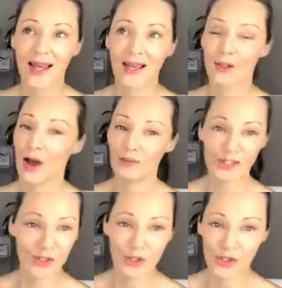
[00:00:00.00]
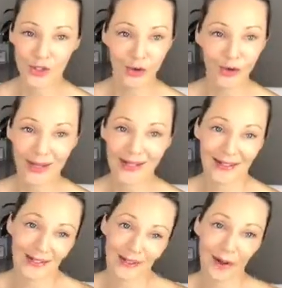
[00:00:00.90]
life is too short, isn't
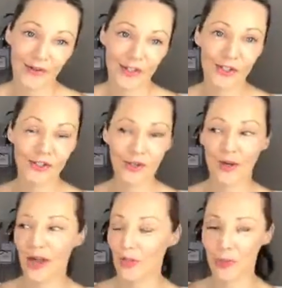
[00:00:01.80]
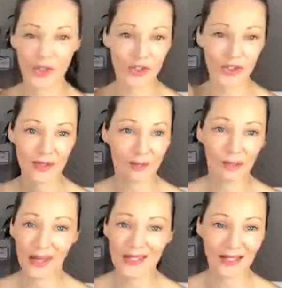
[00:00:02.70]
it? Life's too short. Otherwise, you just
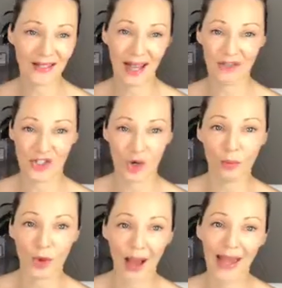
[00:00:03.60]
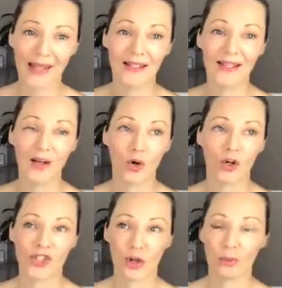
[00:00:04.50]
basically have a job you hate, or
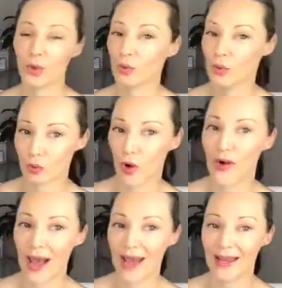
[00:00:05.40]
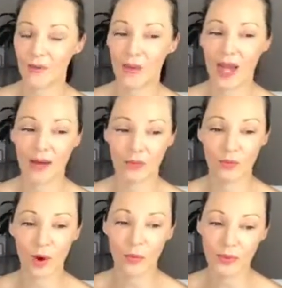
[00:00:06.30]
a job you will grow to hate. And
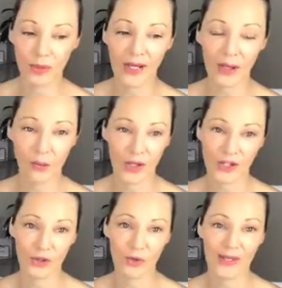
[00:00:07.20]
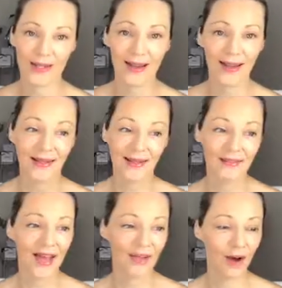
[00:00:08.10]
what we really want to do is live
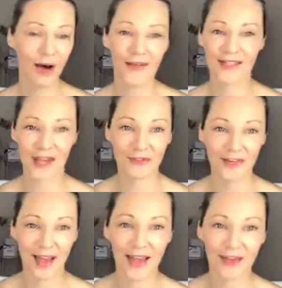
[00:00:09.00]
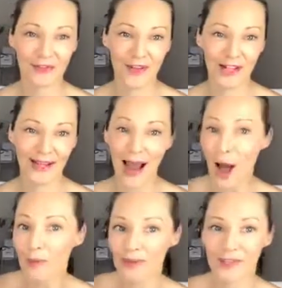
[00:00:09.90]
our lives every day feeling
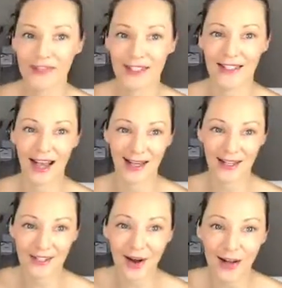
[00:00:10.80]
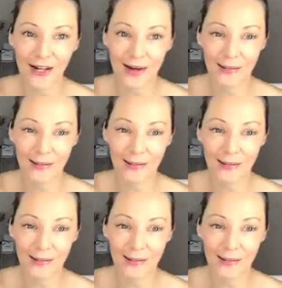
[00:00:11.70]
uplifted and excited